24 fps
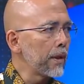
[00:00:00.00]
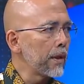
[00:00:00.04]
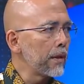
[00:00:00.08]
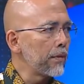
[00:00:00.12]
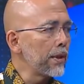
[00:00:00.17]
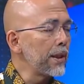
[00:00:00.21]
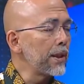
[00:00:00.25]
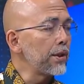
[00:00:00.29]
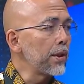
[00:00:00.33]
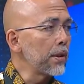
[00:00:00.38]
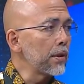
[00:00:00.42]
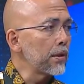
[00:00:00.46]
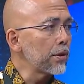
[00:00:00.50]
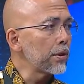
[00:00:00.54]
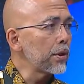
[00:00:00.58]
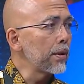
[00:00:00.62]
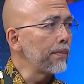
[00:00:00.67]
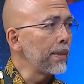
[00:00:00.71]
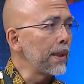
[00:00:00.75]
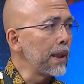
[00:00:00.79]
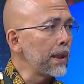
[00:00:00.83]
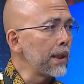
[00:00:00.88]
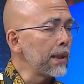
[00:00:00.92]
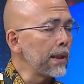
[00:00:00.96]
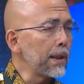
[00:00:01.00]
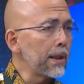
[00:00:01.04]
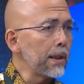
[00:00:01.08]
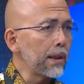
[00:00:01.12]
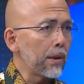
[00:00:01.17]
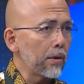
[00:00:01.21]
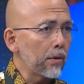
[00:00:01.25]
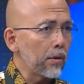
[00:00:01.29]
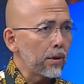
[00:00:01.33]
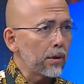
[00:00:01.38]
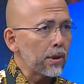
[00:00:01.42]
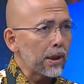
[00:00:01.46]
regional stability in
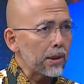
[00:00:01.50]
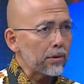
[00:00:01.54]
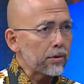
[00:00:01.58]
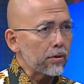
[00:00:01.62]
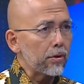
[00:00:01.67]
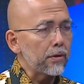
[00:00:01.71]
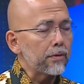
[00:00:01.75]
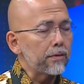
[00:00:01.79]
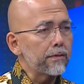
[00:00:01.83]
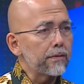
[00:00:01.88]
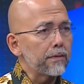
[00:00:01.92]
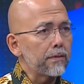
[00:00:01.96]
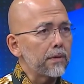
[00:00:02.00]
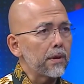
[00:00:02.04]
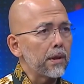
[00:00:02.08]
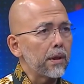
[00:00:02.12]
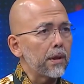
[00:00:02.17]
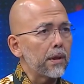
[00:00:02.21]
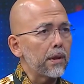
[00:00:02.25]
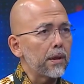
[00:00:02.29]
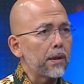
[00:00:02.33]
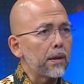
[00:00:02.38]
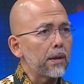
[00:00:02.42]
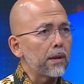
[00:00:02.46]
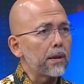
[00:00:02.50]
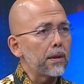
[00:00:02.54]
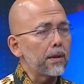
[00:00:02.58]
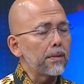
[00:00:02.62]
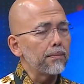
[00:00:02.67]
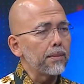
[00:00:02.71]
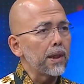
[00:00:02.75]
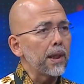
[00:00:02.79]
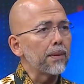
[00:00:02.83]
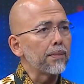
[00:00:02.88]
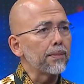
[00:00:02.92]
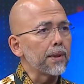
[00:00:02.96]
the context of
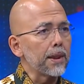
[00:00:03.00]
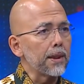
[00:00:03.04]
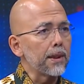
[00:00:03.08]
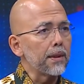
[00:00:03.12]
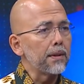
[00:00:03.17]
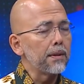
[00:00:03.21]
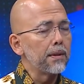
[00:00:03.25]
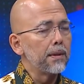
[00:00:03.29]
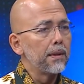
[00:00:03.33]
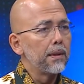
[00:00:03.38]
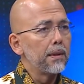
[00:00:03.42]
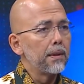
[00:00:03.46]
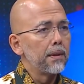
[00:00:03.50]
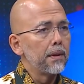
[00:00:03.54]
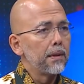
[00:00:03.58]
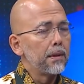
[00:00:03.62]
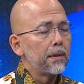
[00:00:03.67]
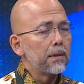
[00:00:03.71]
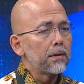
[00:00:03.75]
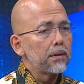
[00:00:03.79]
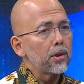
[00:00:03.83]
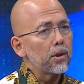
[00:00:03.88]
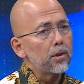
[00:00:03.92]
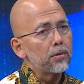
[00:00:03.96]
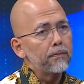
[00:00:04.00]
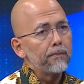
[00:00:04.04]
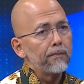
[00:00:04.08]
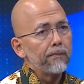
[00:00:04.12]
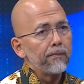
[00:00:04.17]
Myanmar. So